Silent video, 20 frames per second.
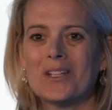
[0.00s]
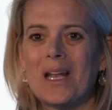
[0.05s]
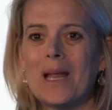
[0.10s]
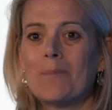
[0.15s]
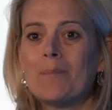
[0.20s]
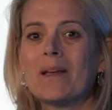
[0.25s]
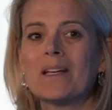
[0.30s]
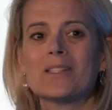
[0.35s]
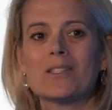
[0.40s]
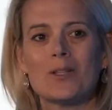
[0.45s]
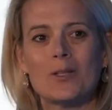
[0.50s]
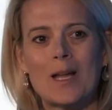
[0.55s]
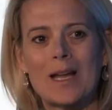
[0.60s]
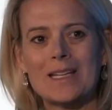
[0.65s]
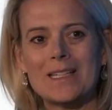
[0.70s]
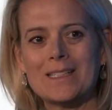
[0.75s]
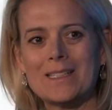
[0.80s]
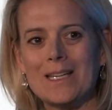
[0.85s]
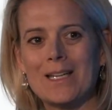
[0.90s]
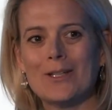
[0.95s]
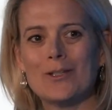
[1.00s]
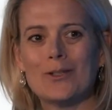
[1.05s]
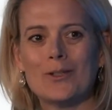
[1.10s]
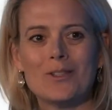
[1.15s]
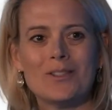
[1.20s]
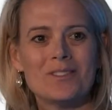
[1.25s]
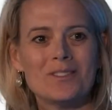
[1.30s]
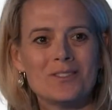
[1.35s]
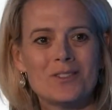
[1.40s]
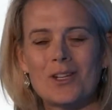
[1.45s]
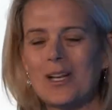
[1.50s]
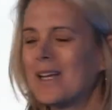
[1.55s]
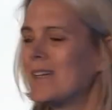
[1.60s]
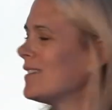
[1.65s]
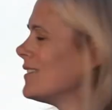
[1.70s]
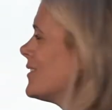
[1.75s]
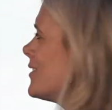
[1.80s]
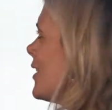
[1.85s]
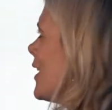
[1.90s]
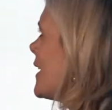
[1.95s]
and then we can do
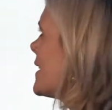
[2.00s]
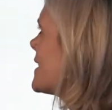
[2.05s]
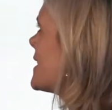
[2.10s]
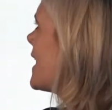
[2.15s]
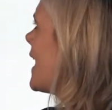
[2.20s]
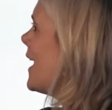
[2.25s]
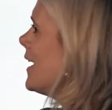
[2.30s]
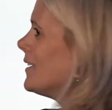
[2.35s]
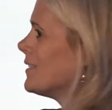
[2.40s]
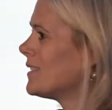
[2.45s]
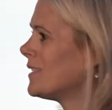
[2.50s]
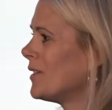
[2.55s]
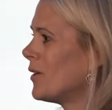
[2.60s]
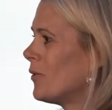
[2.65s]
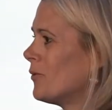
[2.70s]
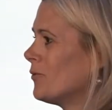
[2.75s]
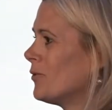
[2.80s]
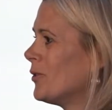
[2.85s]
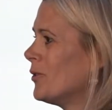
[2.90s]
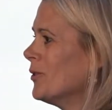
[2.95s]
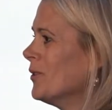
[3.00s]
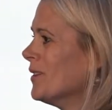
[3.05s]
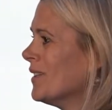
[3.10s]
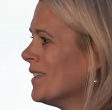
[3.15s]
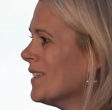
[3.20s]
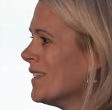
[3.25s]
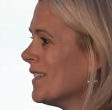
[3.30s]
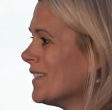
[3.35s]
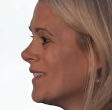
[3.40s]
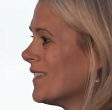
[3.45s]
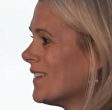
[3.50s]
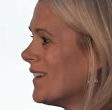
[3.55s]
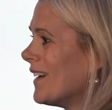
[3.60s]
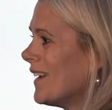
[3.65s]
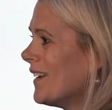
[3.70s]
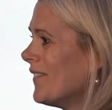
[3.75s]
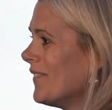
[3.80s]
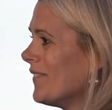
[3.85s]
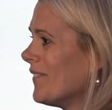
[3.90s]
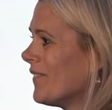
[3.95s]
an evaluation of the
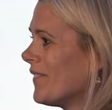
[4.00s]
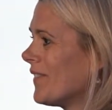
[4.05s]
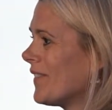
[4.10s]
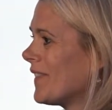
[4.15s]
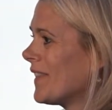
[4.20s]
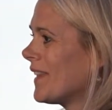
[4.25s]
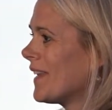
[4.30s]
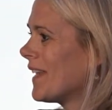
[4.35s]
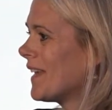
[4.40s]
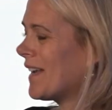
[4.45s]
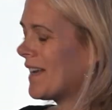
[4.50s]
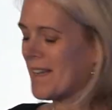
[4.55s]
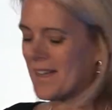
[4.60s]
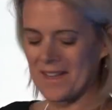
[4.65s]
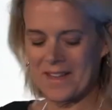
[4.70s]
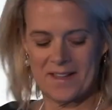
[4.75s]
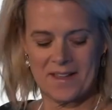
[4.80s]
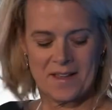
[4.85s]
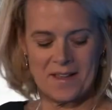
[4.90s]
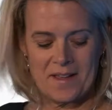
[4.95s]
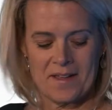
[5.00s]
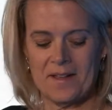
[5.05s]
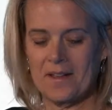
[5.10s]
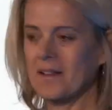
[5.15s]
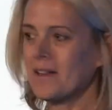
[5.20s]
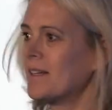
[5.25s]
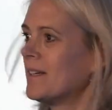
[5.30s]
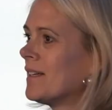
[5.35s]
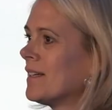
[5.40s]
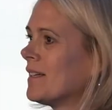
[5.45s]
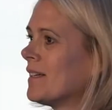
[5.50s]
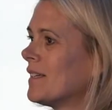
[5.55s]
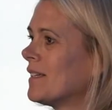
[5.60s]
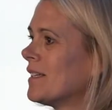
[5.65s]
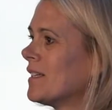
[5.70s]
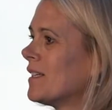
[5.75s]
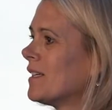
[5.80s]
personality of the participants in this room,